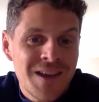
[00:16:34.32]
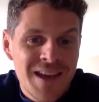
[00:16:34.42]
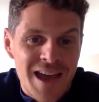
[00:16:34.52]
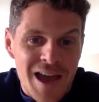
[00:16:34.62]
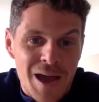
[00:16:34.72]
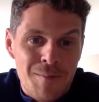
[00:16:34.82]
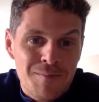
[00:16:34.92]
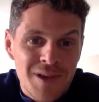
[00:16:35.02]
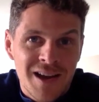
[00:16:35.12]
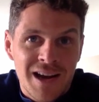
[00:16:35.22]

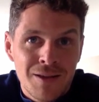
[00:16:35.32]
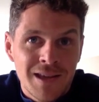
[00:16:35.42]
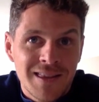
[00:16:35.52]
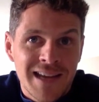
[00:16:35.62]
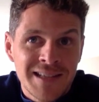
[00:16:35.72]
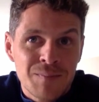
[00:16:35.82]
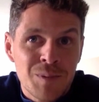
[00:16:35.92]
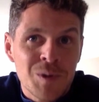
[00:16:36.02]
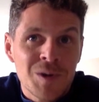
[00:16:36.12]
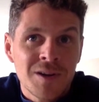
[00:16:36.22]
And I think that's
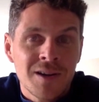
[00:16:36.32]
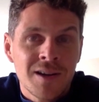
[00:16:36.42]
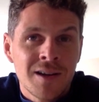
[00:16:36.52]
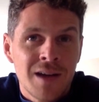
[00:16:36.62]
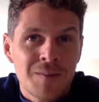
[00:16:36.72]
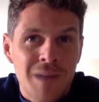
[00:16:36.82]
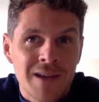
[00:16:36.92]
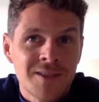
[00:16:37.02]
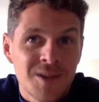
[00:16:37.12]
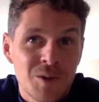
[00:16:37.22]
important at a club
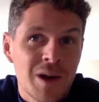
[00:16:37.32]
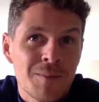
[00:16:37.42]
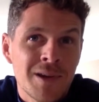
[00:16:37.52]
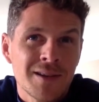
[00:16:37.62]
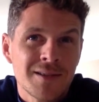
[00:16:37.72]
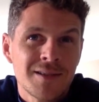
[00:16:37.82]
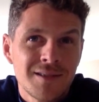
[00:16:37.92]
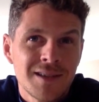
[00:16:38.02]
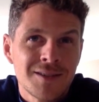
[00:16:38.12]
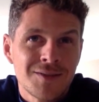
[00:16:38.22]
like Solway,
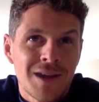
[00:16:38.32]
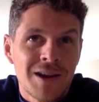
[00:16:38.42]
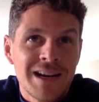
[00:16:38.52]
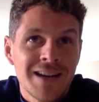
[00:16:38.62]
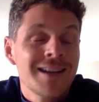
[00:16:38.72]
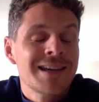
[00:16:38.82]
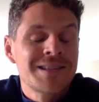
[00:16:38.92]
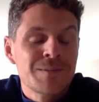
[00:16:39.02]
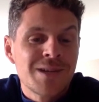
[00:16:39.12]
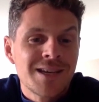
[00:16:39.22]
because it's very clear
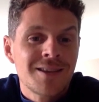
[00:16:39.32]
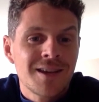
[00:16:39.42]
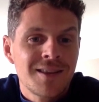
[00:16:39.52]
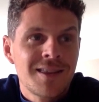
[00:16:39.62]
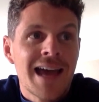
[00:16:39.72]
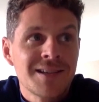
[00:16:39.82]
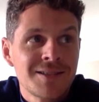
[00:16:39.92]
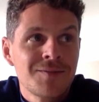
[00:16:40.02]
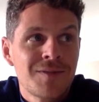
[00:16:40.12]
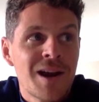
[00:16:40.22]
to me that
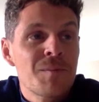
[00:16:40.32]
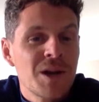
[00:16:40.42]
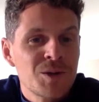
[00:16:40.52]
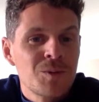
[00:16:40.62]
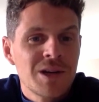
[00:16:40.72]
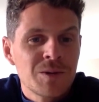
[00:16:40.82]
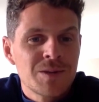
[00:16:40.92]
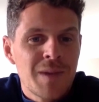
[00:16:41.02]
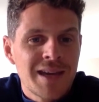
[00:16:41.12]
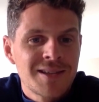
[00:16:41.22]
that's very much what it
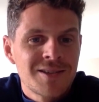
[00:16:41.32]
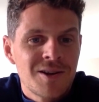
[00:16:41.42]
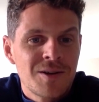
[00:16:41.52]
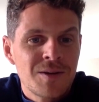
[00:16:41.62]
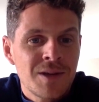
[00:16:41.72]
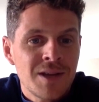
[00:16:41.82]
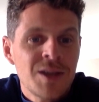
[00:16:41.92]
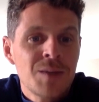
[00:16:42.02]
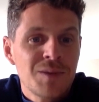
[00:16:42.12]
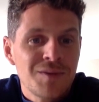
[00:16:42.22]
was based on
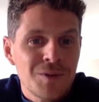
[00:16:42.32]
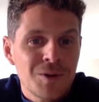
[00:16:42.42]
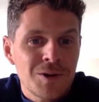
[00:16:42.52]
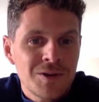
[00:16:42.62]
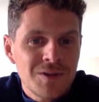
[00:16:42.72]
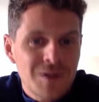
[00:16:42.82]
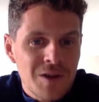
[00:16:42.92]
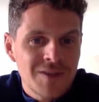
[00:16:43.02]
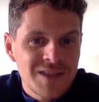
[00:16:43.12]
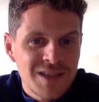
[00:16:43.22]
before.
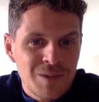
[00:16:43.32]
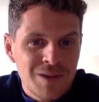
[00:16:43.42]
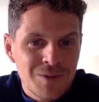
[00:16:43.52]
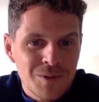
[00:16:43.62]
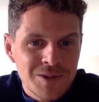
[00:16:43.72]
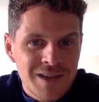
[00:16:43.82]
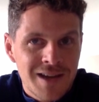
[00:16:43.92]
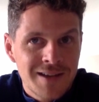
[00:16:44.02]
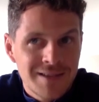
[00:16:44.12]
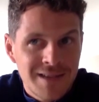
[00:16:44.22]
Obviously, we've all
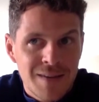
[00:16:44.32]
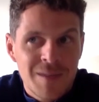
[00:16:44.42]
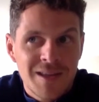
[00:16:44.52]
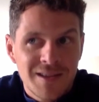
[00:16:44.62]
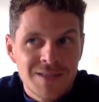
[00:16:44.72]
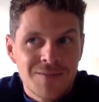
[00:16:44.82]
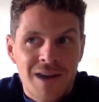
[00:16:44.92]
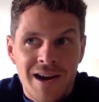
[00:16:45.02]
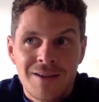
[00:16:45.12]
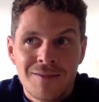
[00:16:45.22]
started to come in. There's a
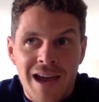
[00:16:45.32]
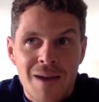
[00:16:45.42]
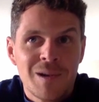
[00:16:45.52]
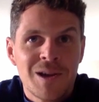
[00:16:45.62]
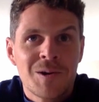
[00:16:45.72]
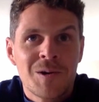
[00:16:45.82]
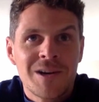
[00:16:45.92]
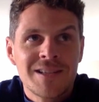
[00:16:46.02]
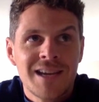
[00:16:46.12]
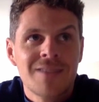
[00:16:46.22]
very family
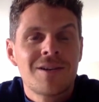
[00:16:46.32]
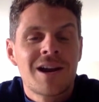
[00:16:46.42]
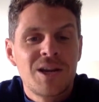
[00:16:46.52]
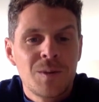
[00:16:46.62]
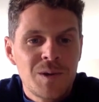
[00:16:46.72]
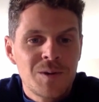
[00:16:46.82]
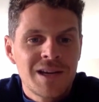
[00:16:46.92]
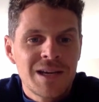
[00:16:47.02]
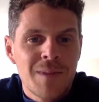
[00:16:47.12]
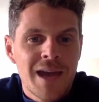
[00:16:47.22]
orientated, very
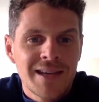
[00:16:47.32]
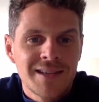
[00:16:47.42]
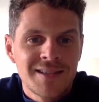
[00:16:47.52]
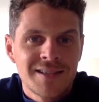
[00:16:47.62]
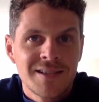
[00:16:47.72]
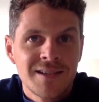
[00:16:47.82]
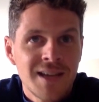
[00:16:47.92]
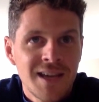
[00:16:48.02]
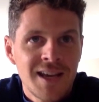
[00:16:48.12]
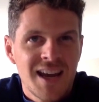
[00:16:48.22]
community based, and
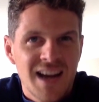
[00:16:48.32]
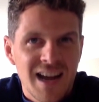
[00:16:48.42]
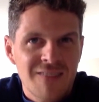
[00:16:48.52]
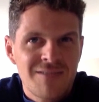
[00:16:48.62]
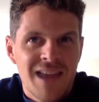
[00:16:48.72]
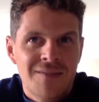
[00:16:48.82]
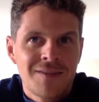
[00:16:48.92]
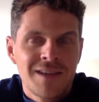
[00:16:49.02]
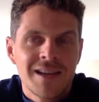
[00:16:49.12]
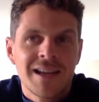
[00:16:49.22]
I love that
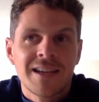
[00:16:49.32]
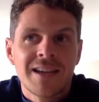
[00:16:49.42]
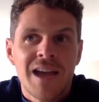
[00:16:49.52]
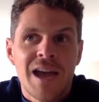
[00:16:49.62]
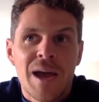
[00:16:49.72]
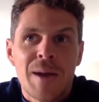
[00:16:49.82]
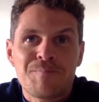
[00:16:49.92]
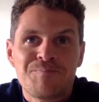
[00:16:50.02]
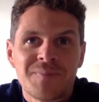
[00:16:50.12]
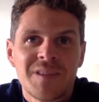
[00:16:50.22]
feeling.
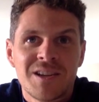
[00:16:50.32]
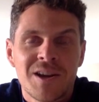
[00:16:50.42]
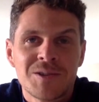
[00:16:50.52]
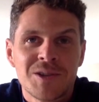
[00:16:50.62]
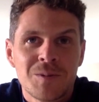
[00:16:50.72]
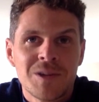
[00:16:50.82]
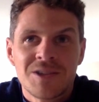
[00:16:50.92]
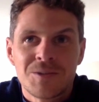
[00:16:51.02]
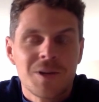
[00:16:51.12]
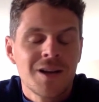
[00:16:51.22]
So we're
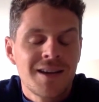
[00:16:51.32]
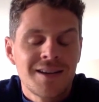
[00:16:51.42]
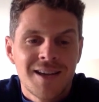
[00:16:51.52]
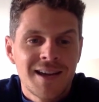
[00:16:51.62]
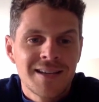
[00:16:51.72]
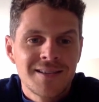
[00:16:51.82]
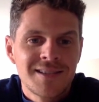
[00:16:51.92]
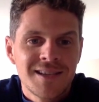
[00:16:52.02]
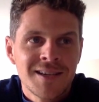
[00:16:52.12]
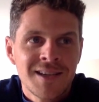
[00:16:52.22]
just really excited
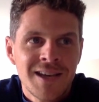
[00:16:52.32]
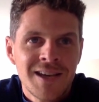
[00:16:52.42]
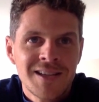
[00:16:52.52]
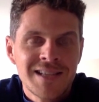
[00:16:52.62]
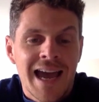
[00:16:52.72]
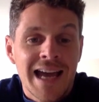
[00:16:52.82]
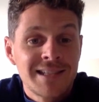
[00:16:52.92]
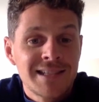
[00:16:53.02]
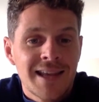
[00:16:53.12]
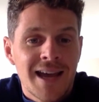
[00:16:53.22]
to
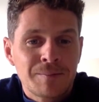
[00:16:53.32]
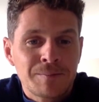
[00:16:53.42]
add to that.